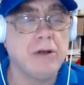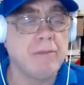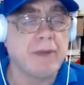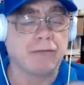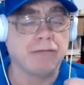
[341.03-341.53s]

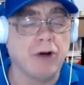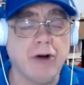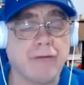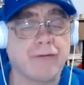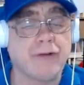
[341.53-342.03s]
Because what
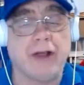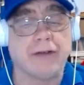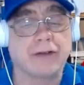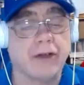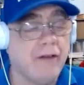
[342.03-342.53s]
our
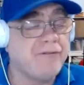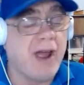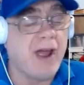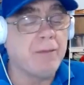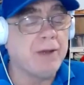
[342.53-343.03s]
friends,
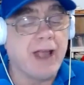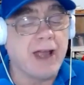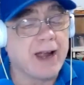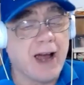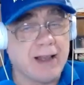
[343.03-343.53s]
family,
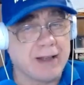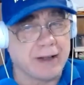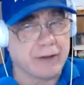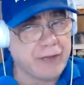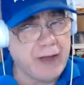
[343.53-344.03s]
and
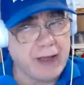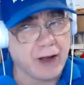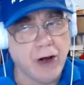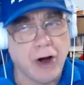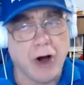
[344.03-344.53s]
colleagues
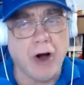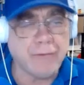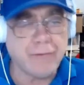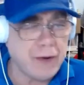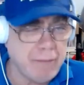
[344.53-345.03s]
think
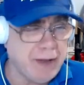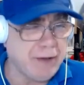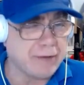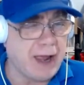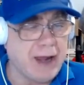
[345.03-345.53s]
often
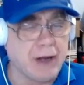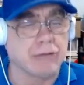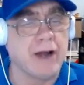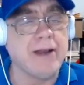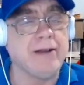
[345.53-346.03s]
means a
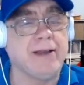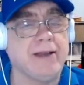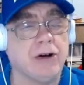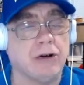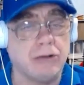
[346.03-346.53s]
great
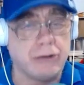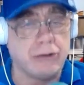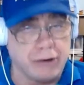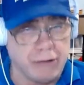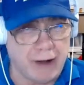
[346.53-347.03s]
deal
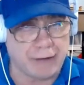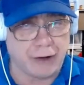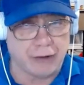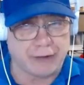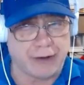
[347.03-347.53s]
to us
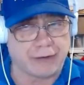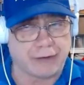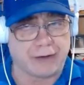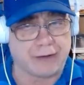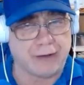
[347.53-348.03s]

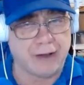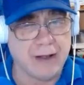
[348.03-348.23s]
autistics.